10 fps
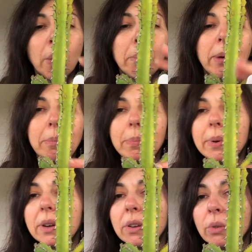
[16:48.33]
pup
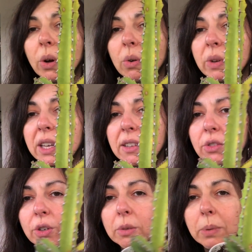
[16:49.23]
growing,
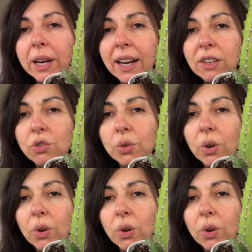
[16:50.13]
3rd branch